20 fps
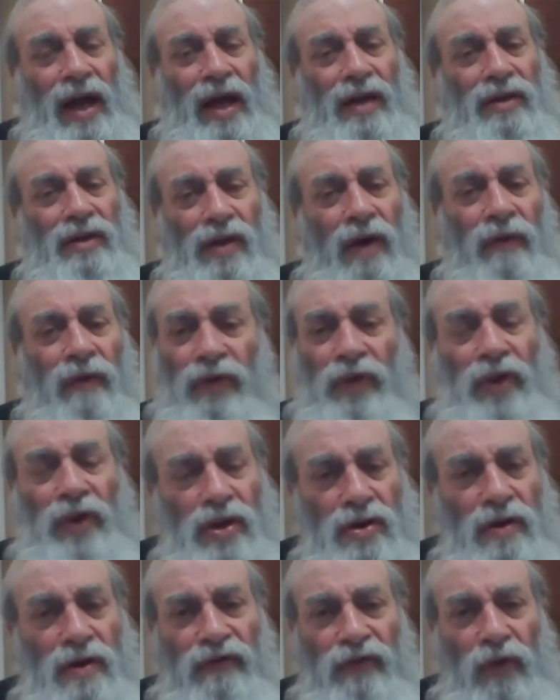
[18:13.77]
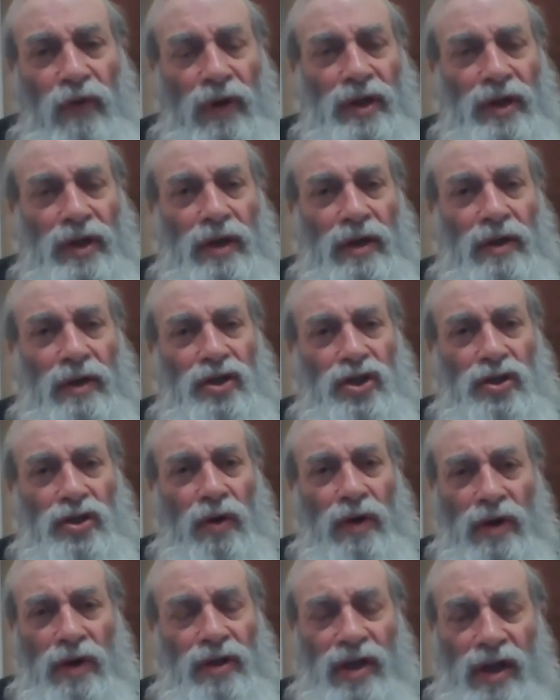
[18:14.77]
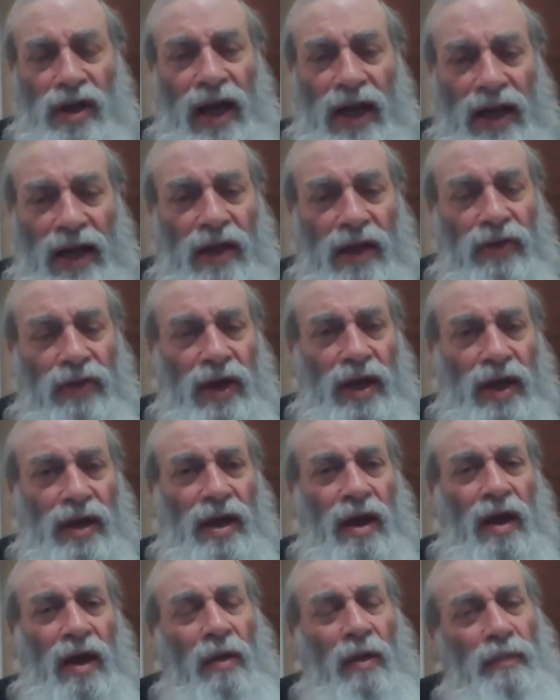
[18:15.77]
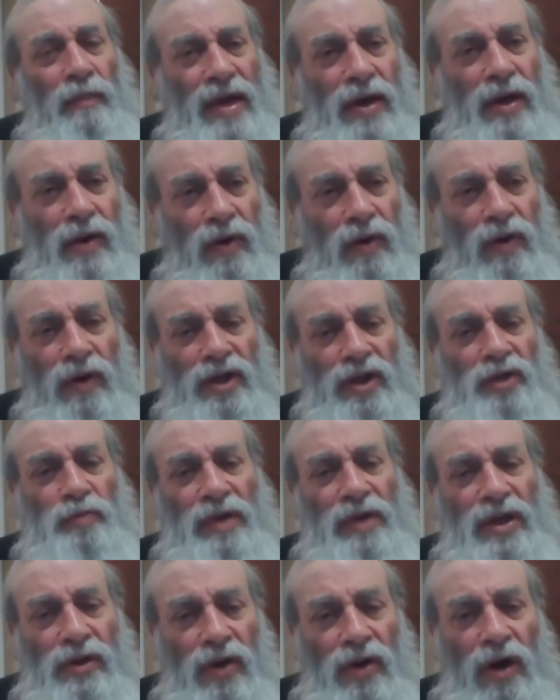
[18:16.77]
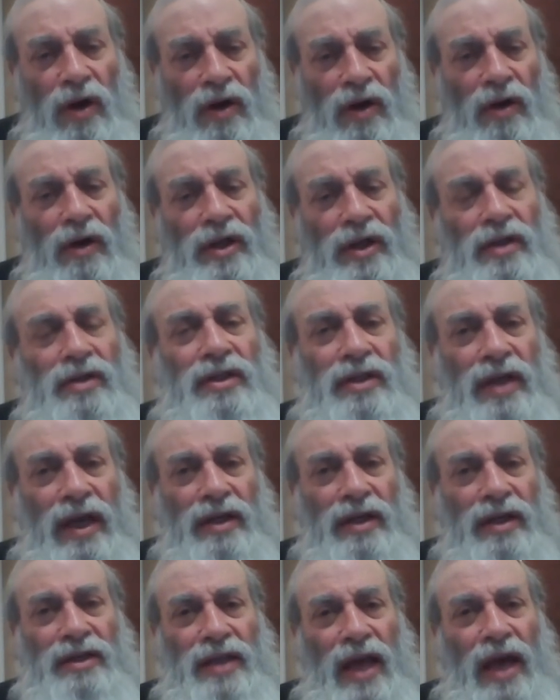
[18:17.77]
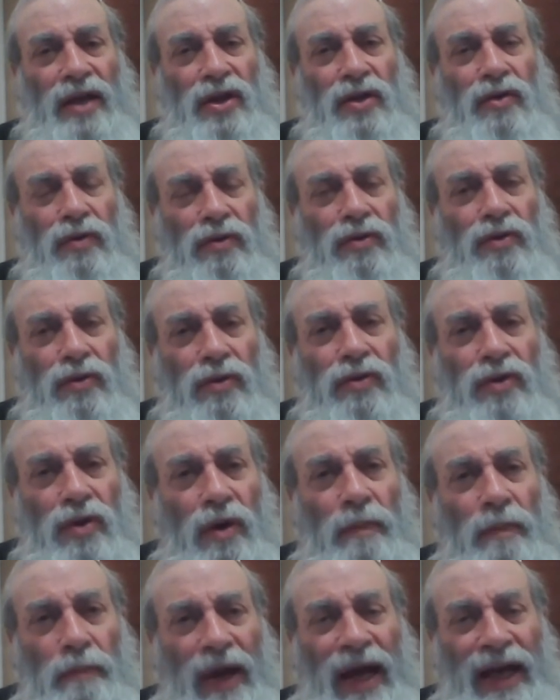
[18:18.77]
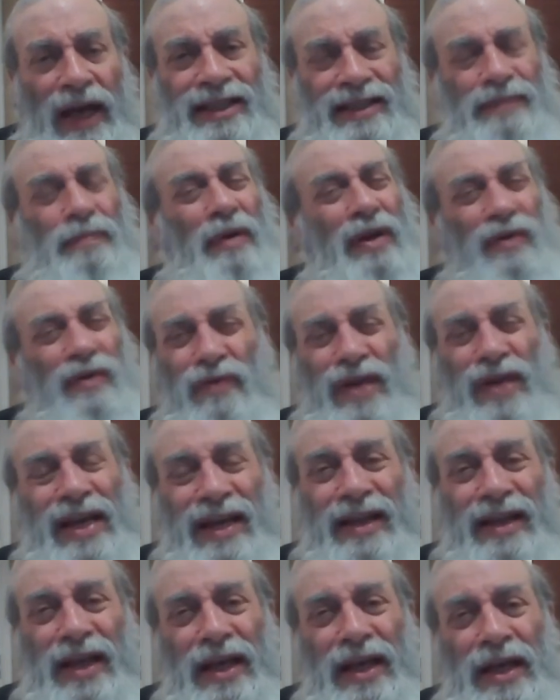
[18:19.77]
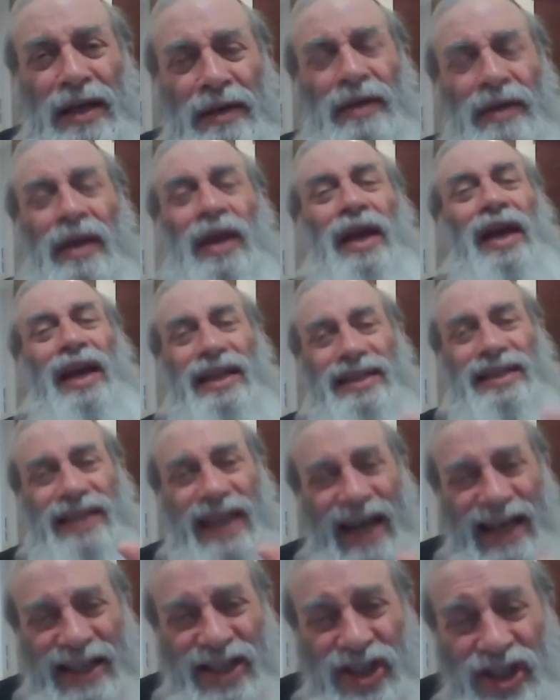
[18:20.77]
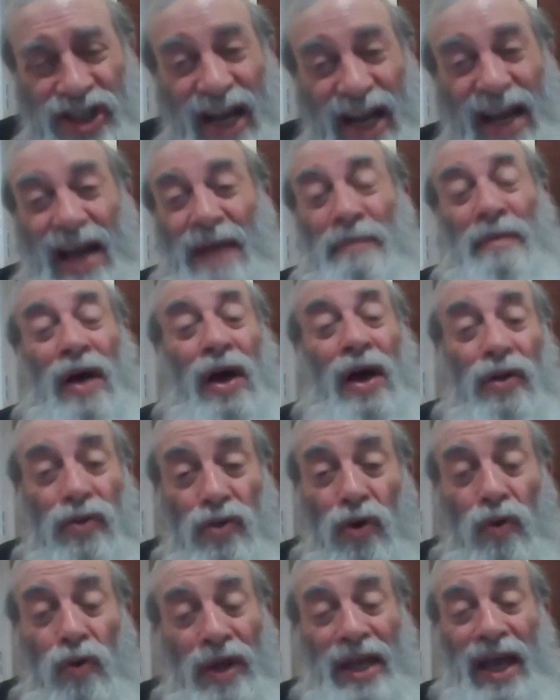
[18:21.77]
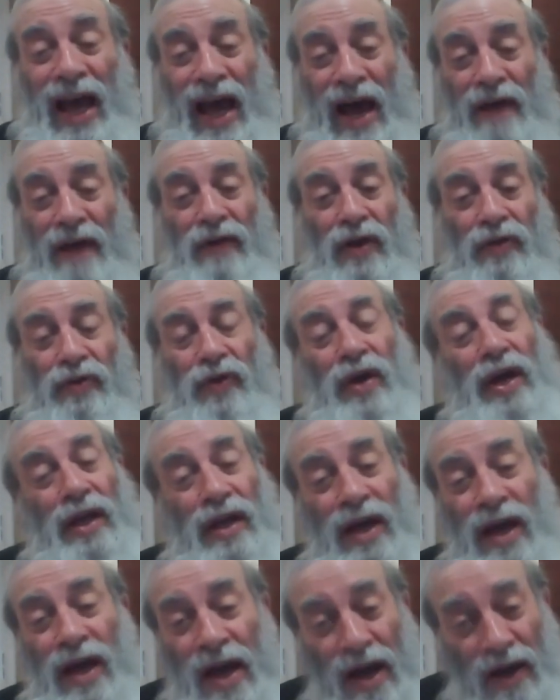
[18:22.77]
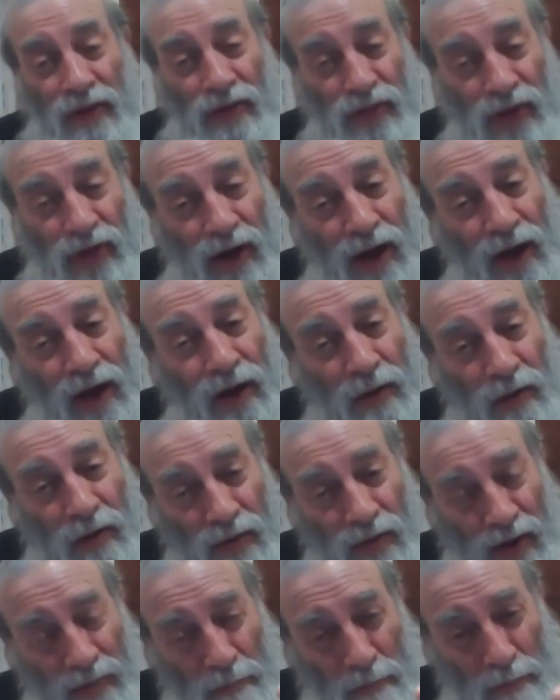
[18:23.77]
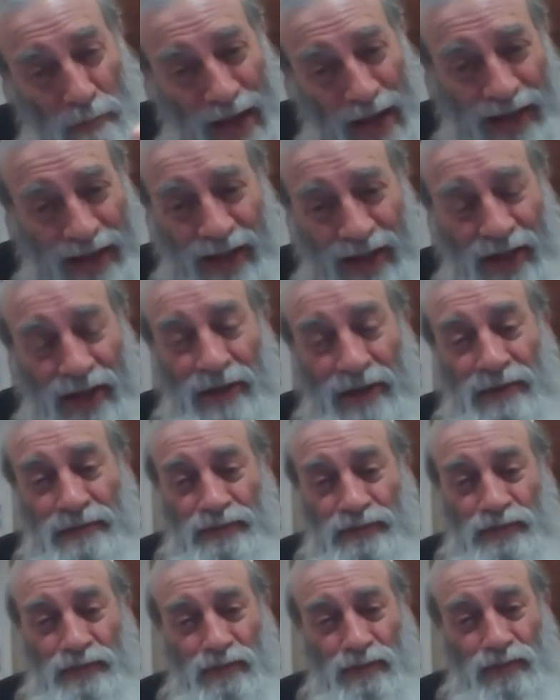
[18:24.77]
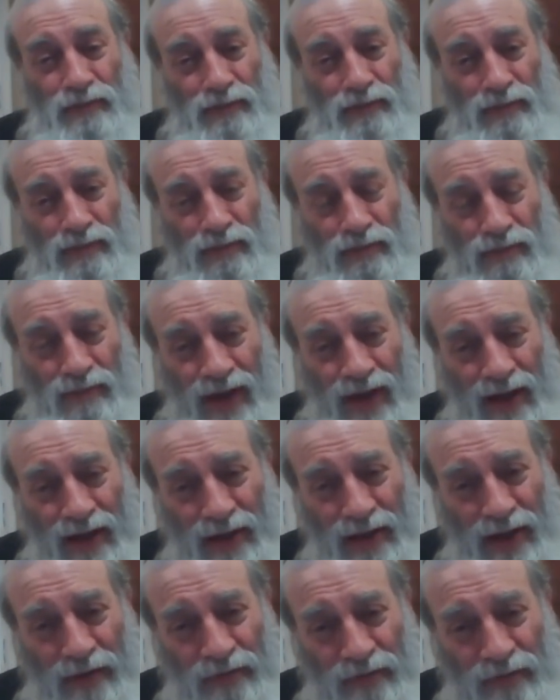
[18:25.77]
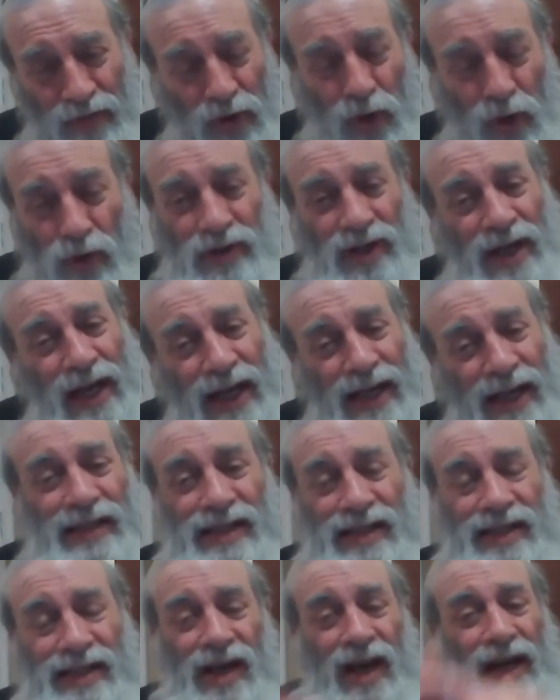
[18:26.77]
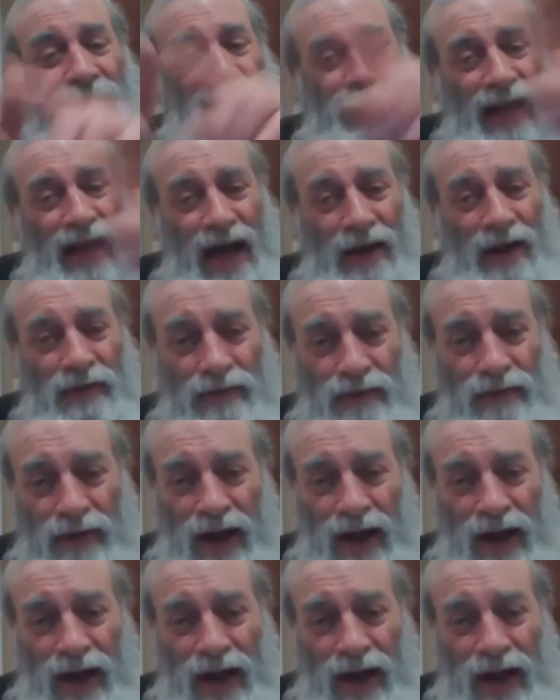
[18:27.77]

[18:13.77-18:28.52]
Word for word: and don't think you're falling short in anything, because Bitochen says that you do your best, but really, it's Hashem doing everything. The melon, the fruit inside that